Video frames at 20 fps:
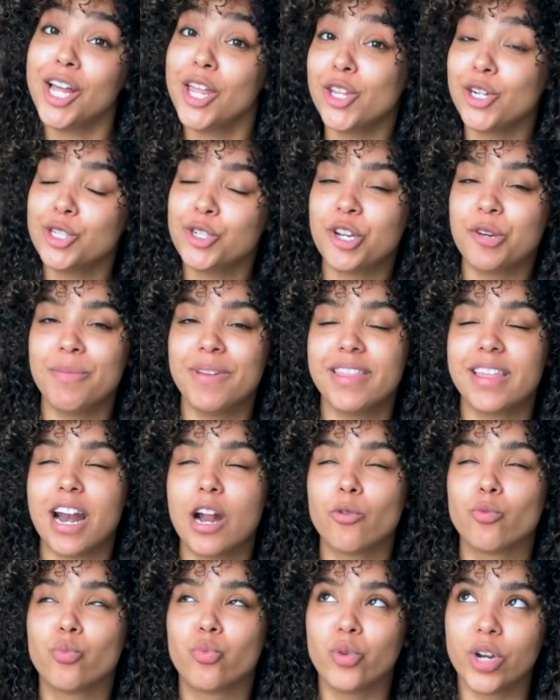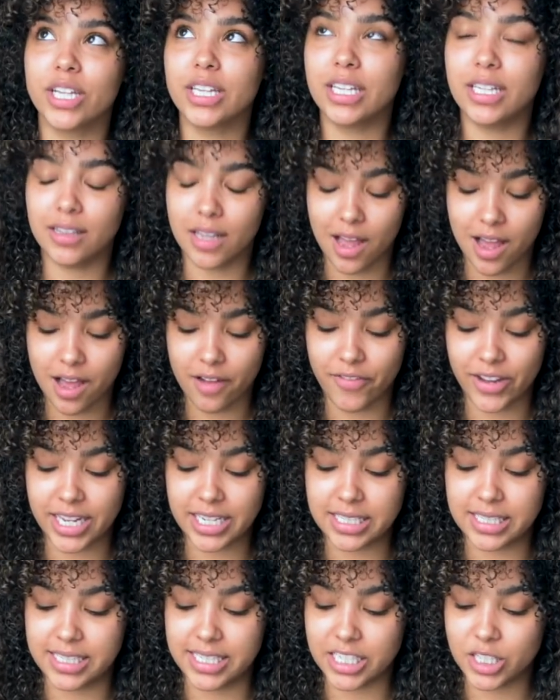Another treatment that I really love
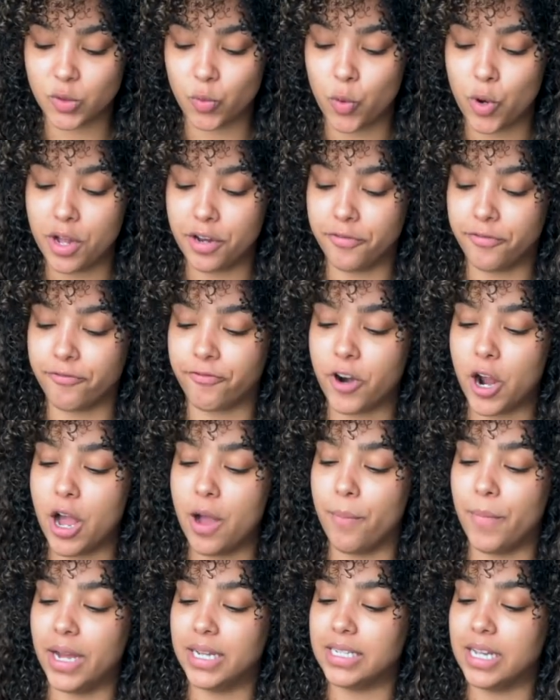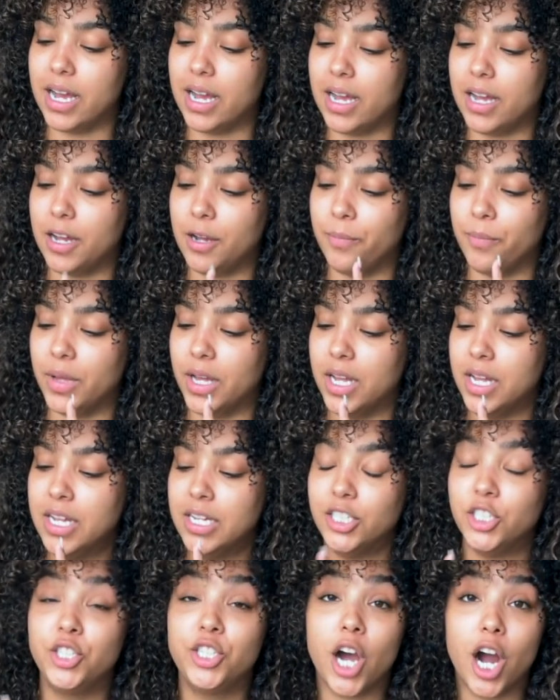is this one from
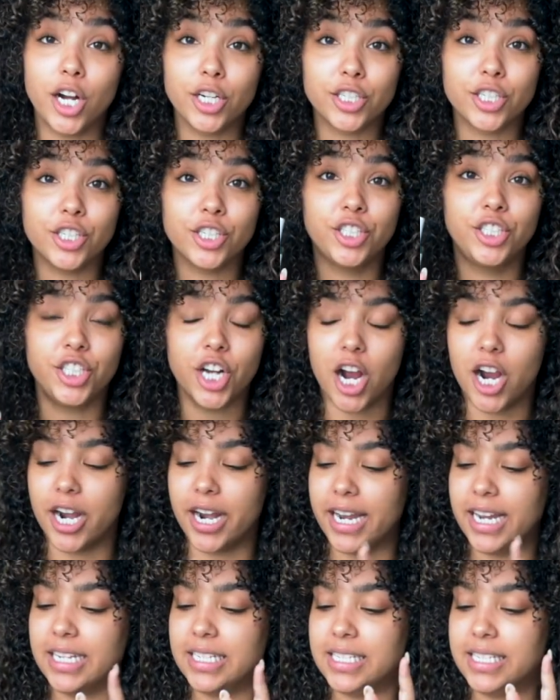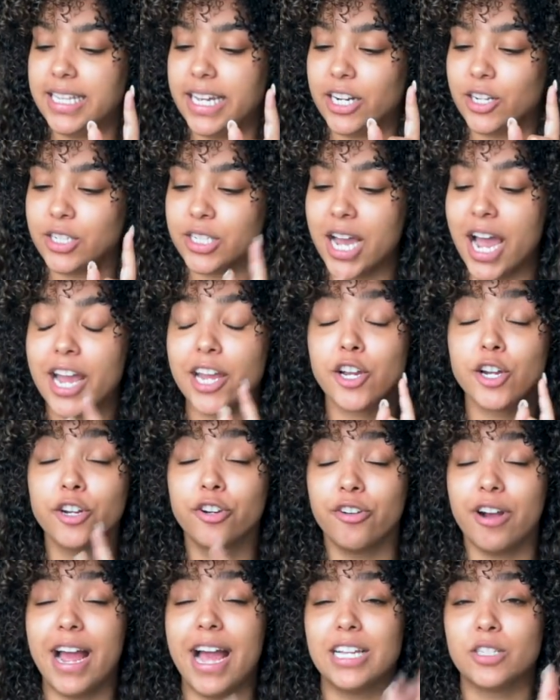um, Dr. Jart. It's their Tiger
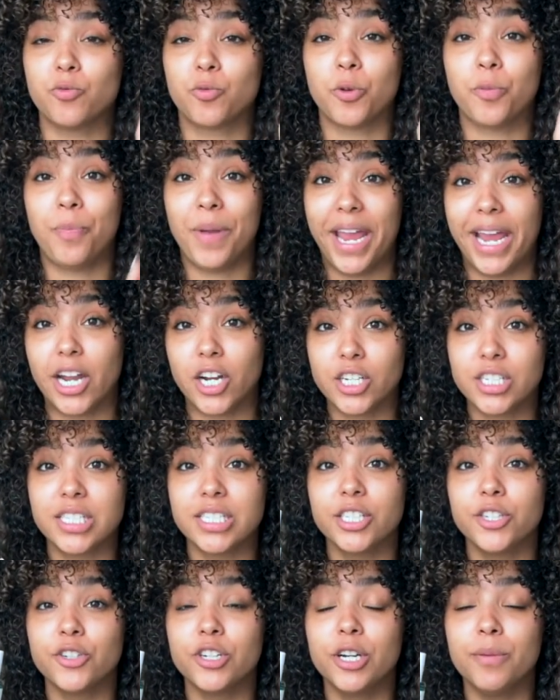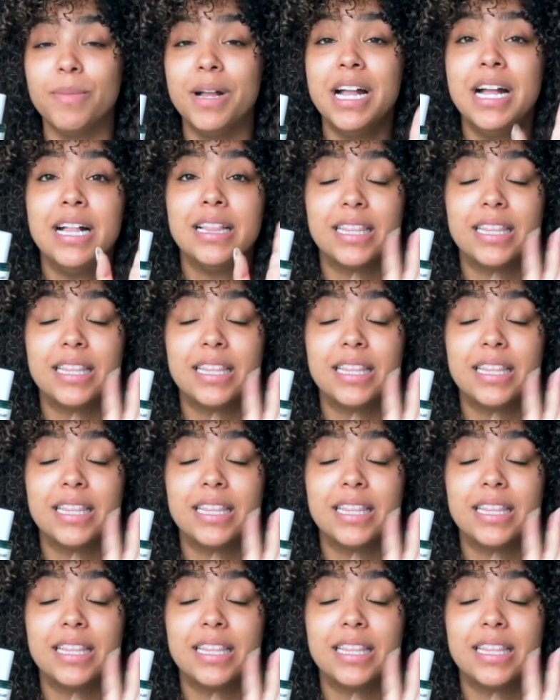Grass Repair Serum.